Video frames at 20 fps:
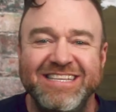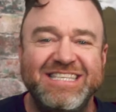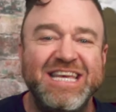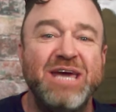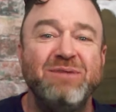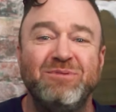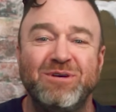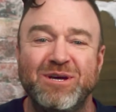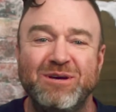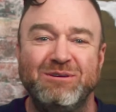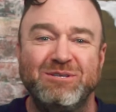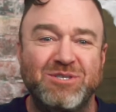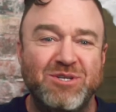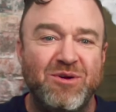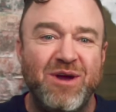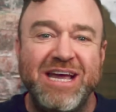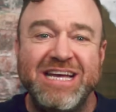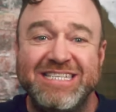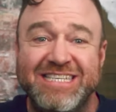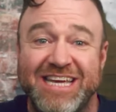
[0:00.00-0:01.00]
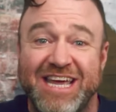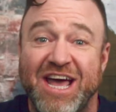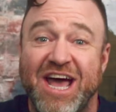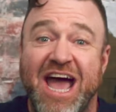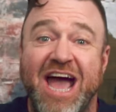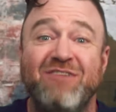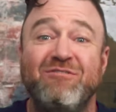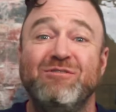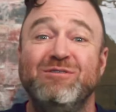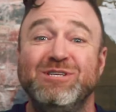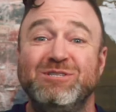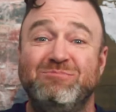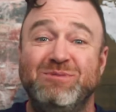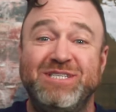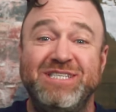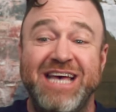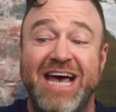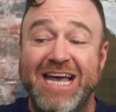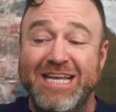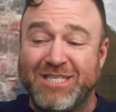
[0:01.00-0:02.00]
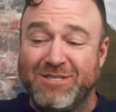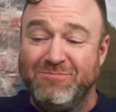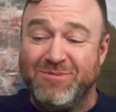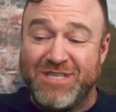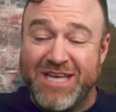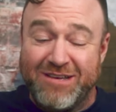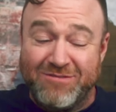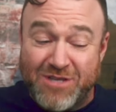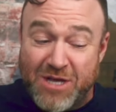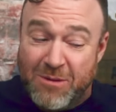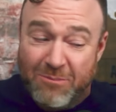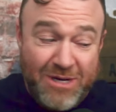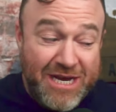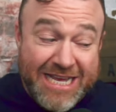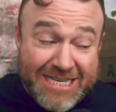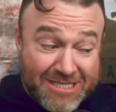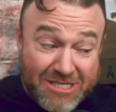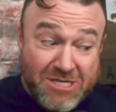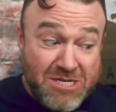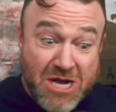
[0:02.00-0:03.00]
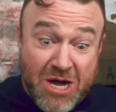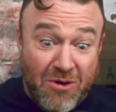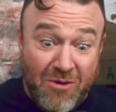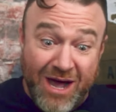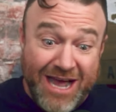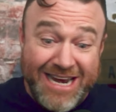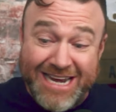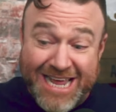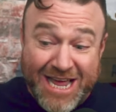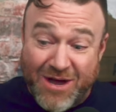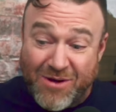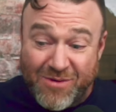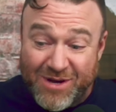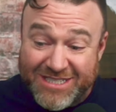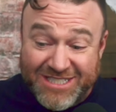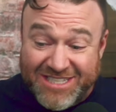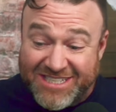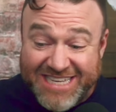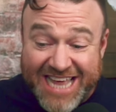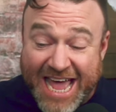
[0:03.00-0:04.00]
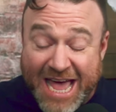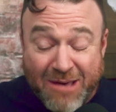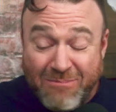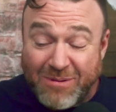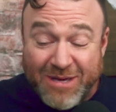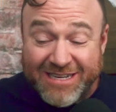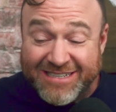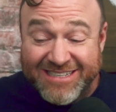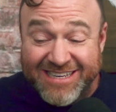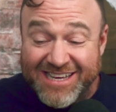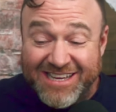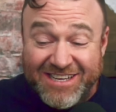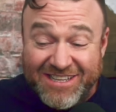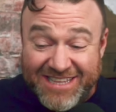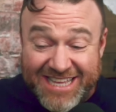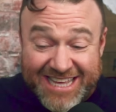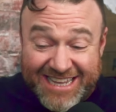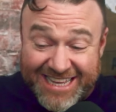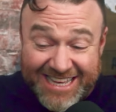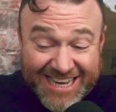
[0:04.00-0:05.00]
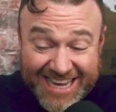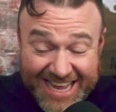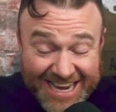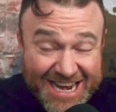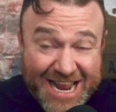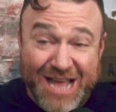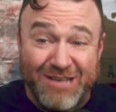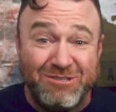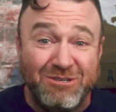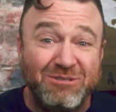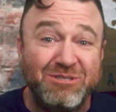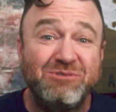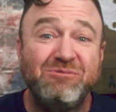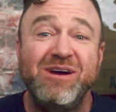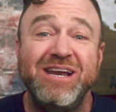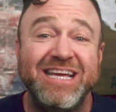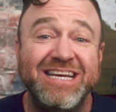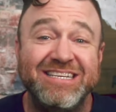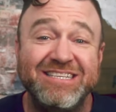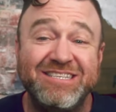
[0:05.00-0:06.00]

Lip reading: The table goes crazy. Everyone's beside themselves, but he has no idea what just happened. That, like, a natural 20